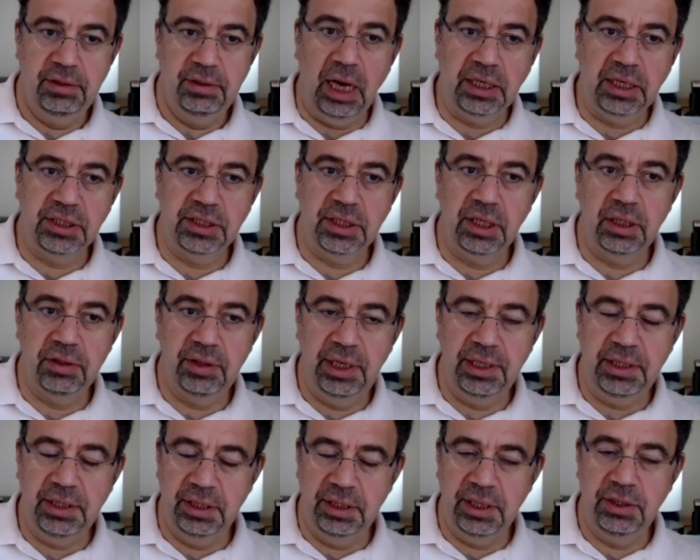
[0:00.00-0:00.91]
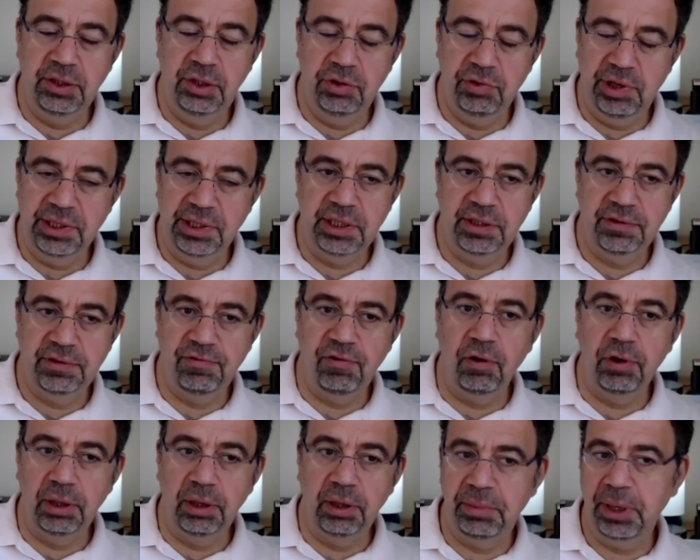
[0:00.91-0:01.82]
accelerated and US is
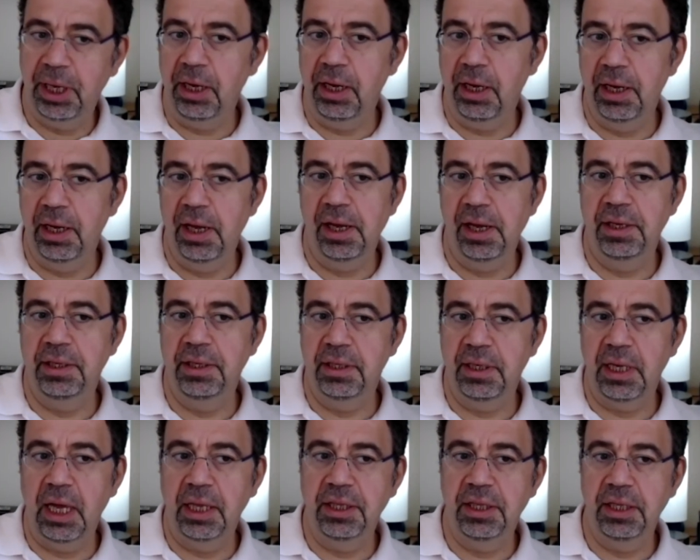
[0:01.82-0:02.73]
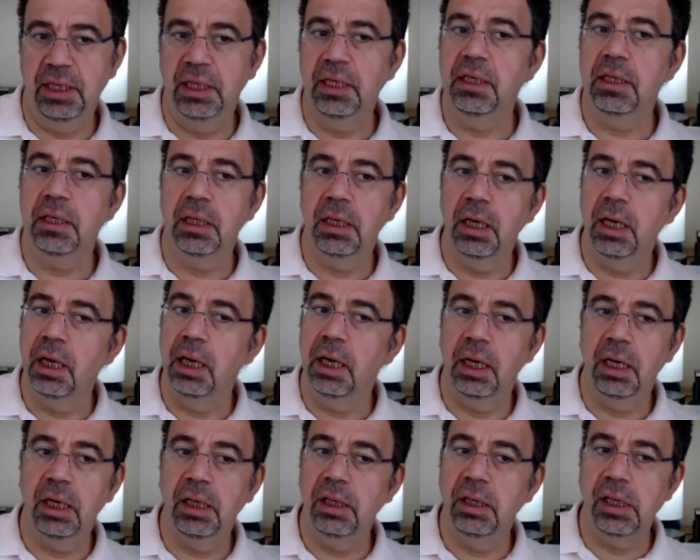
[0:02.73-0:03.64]
falling behind. I think
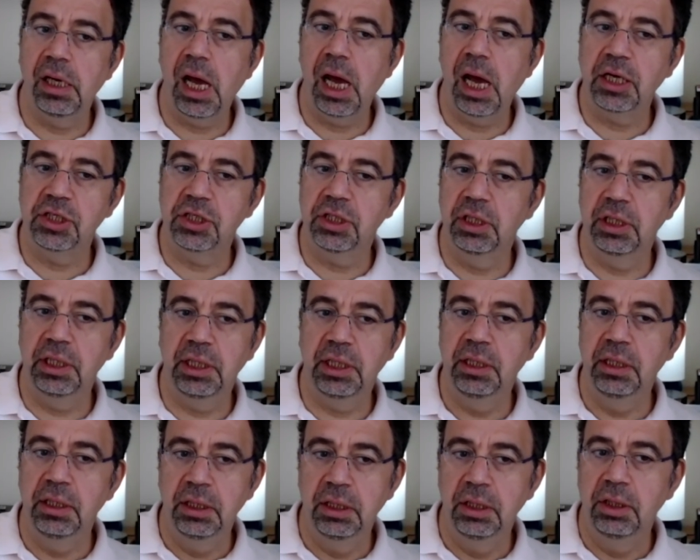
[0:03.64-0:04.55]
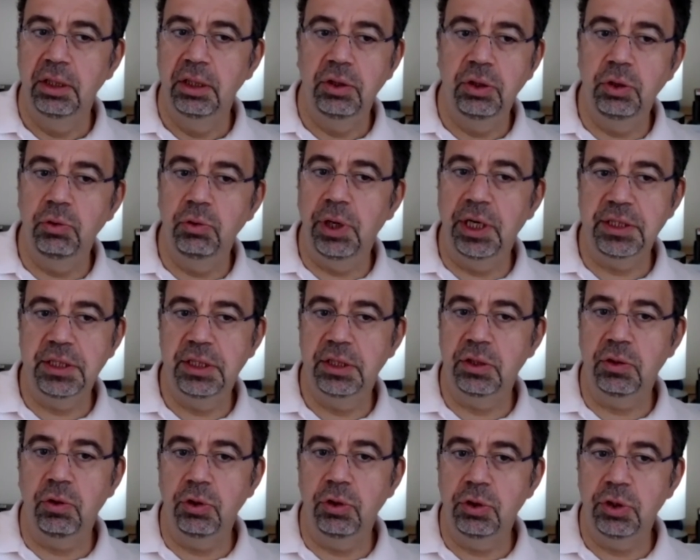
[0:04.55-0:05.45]
actually US
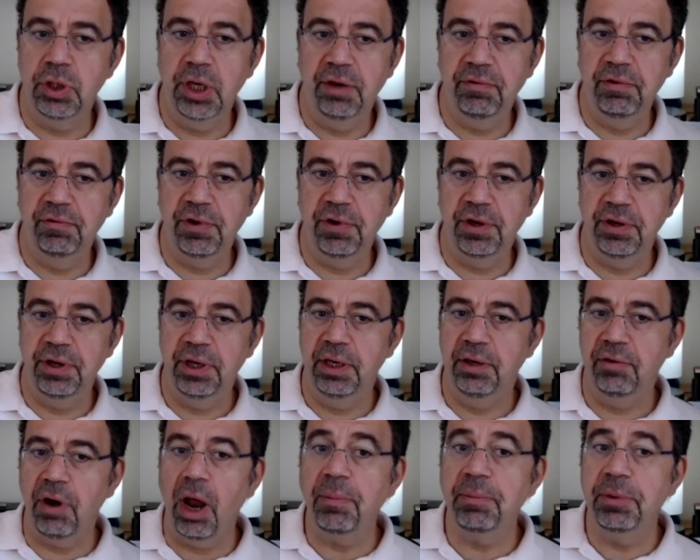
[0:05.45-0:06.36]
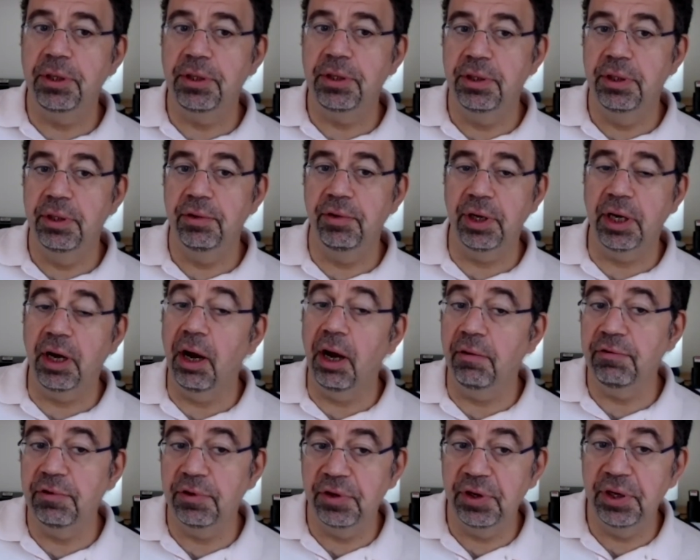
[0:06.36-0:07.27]
is going to have a very rapid
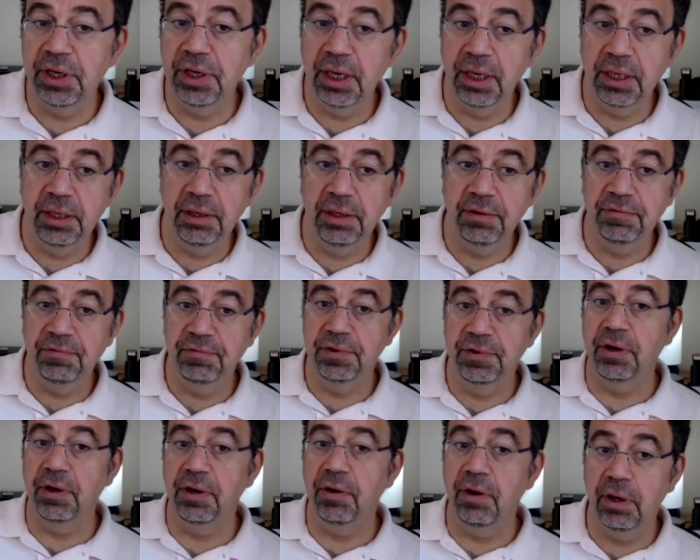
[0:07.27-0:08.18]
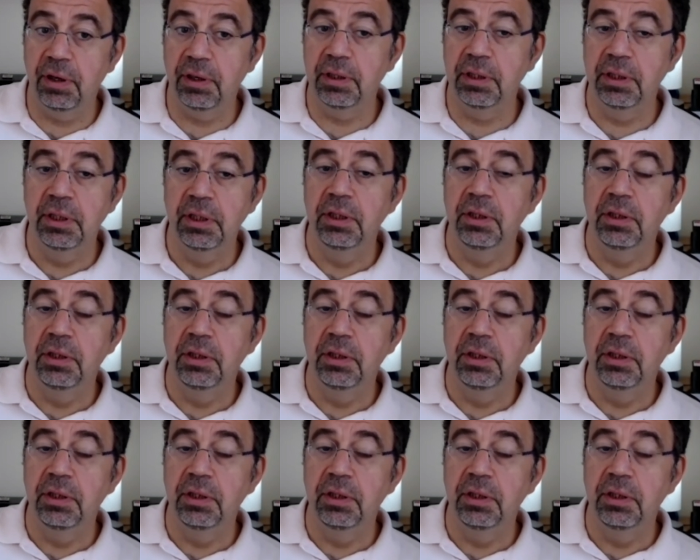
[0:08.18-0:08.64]
recovery. And if there are